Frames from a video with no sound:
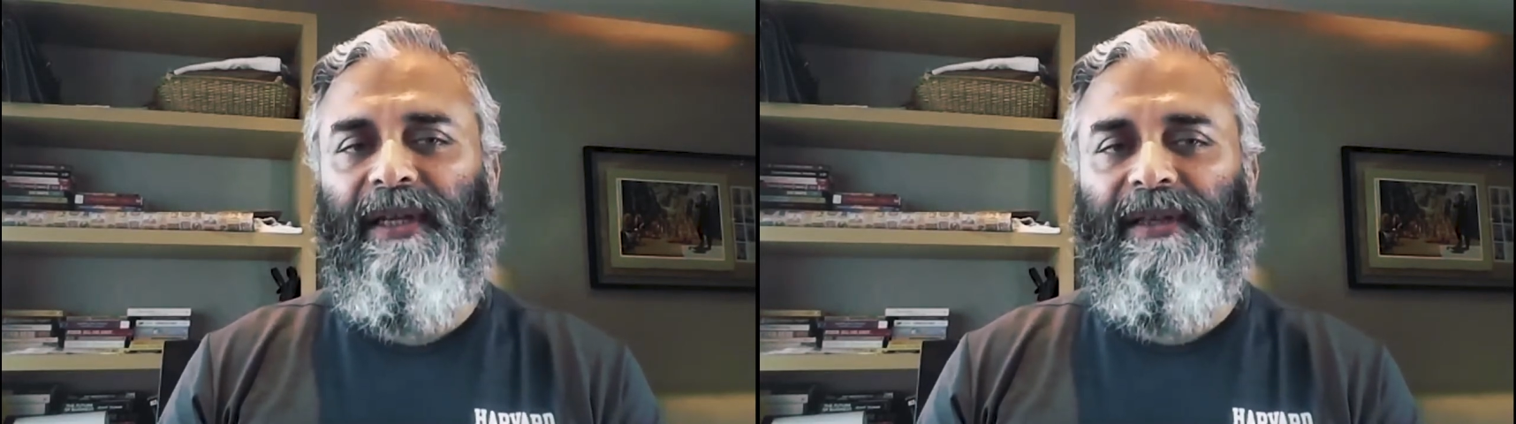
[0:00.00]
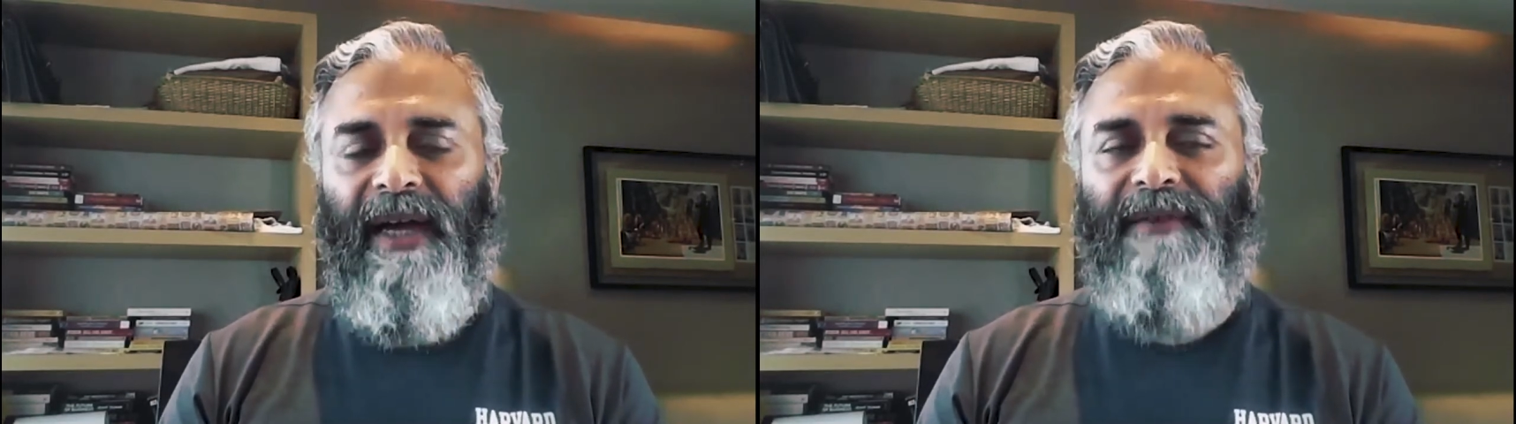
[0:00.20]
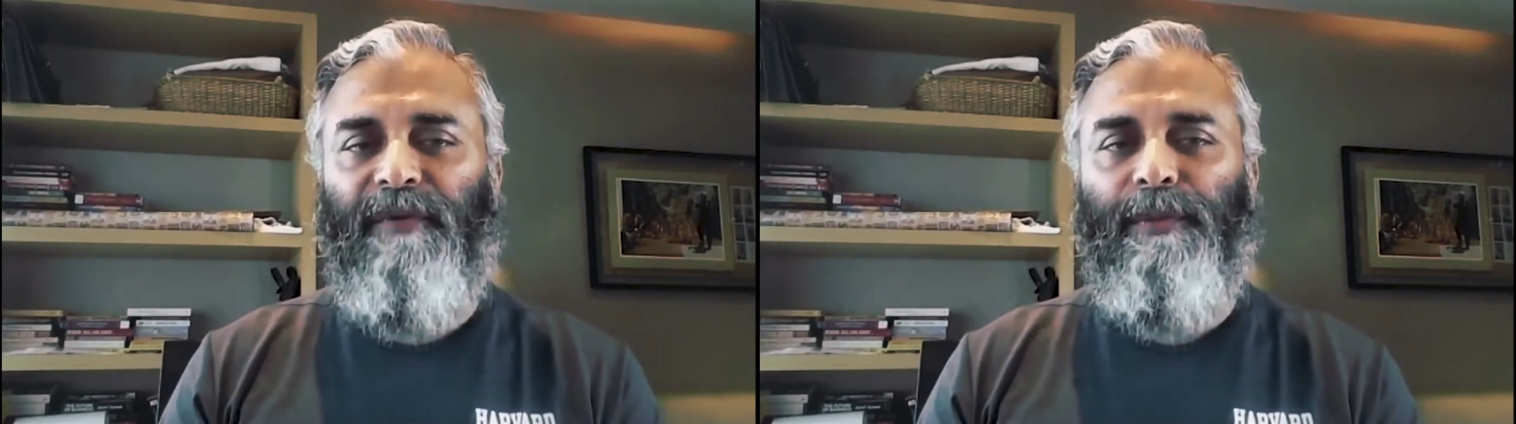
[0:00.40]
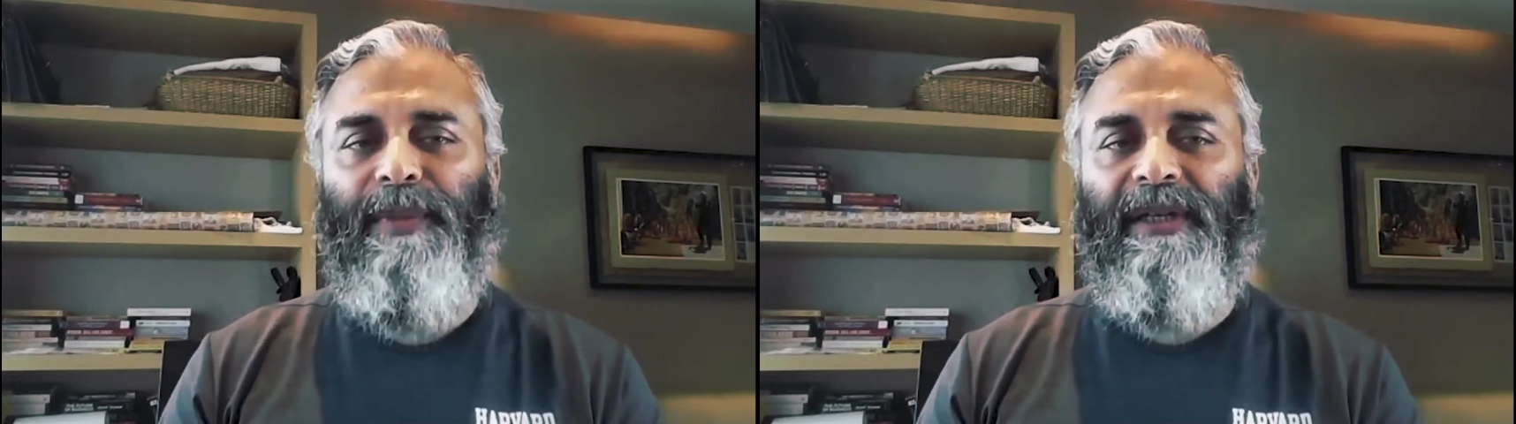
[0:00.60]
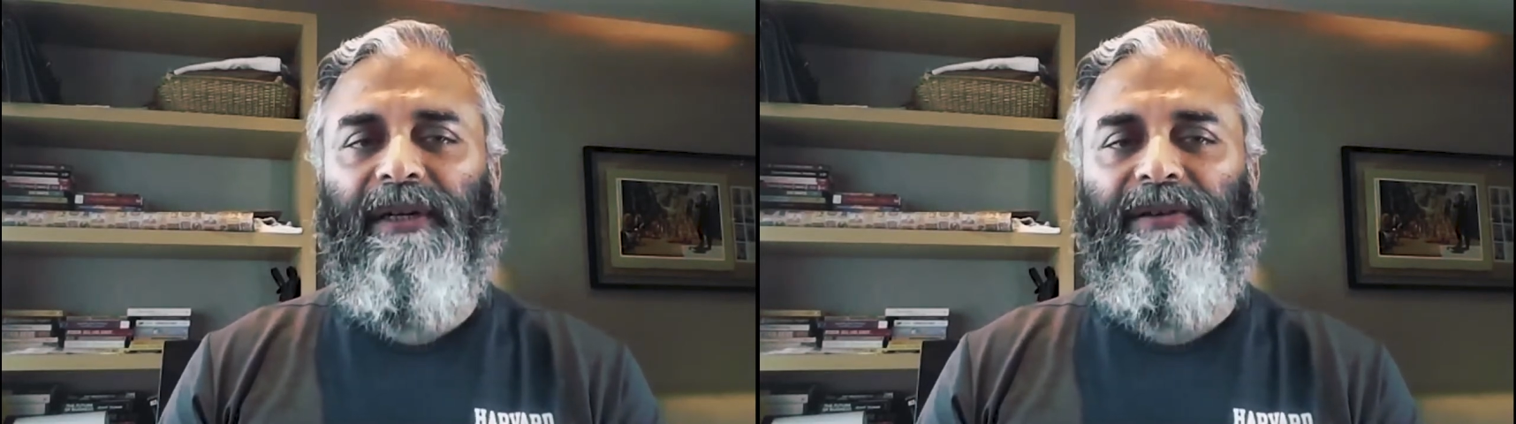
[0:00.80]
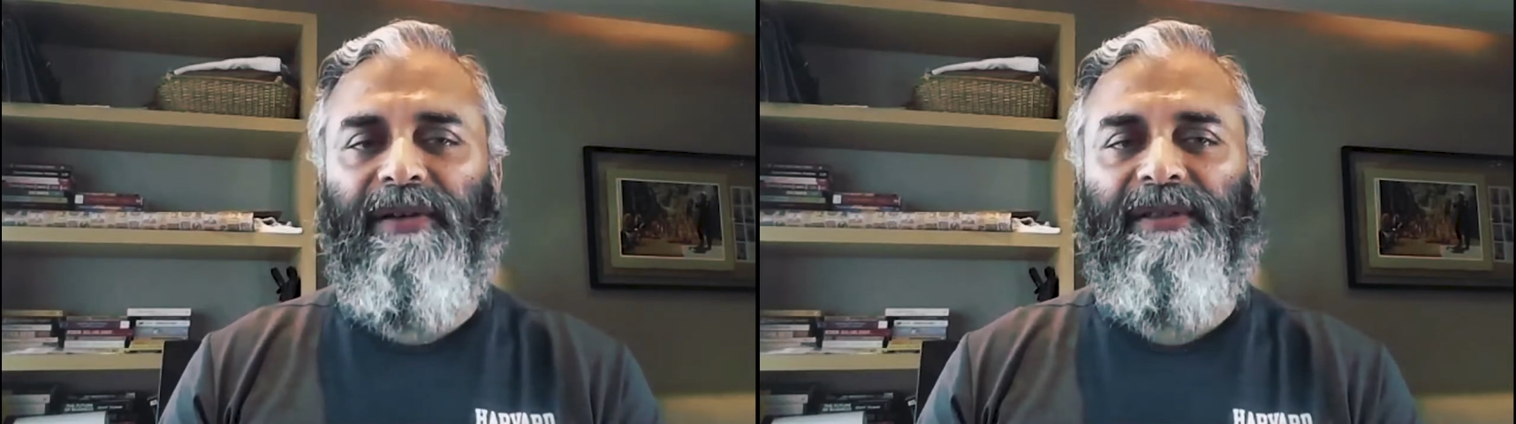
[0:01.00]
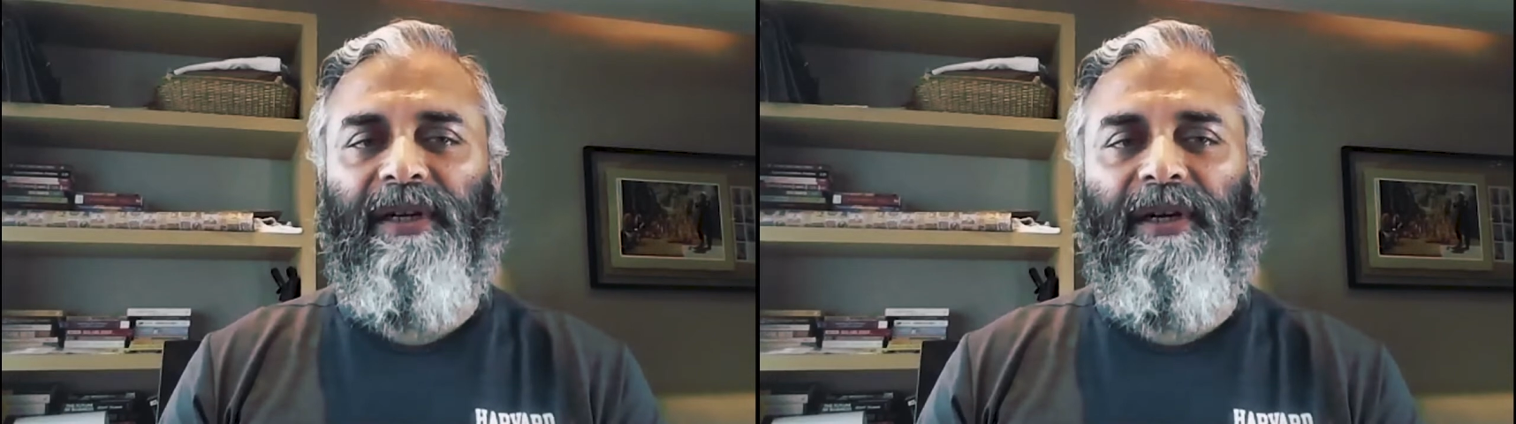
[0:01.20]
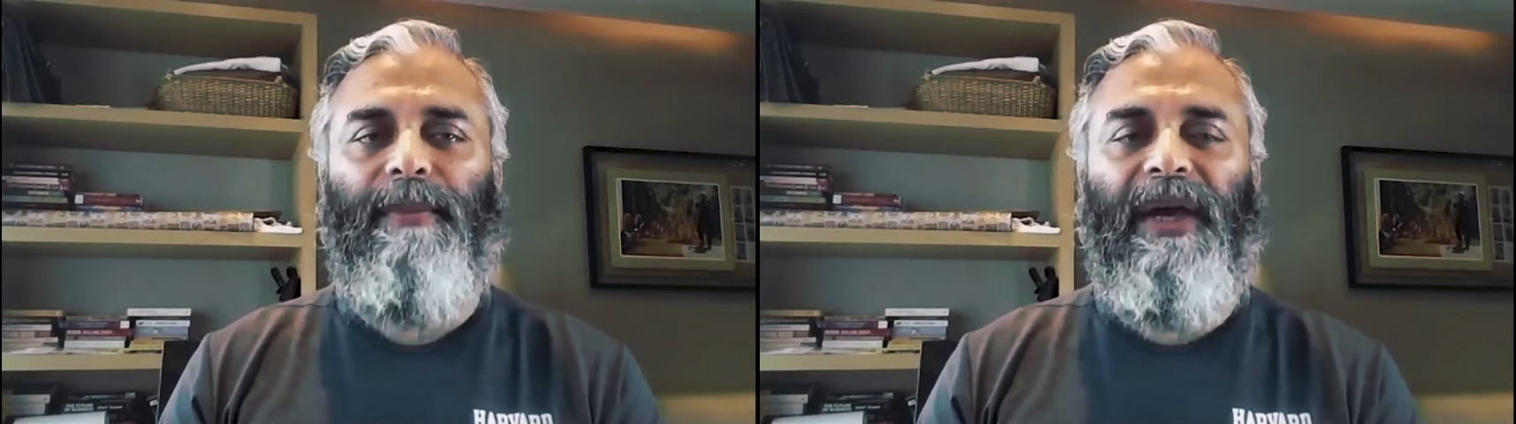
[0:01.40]
and that would be an
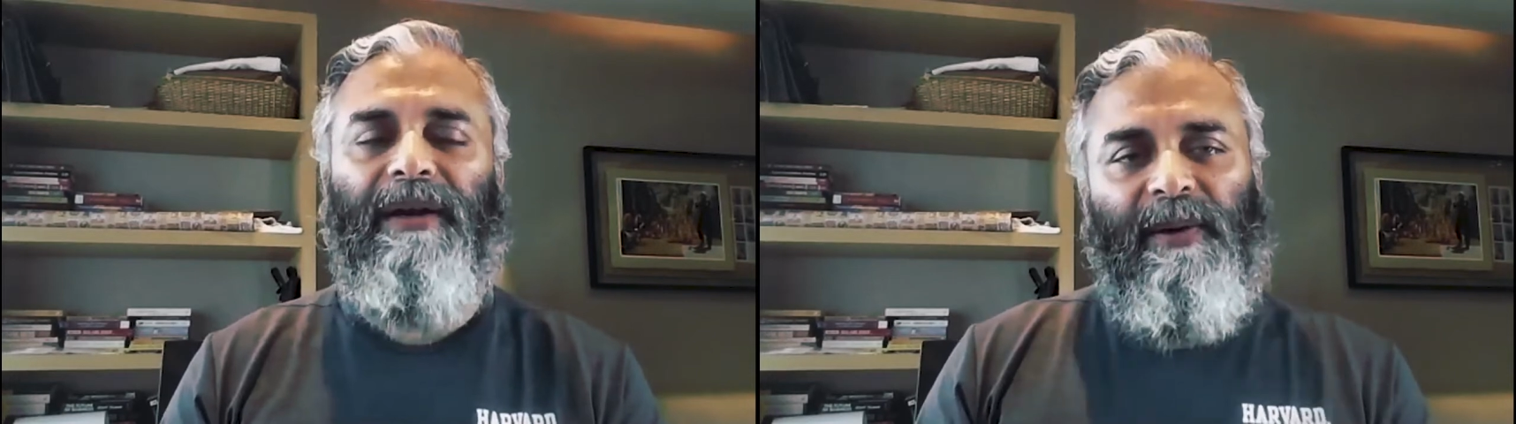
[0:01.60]
interesting debate.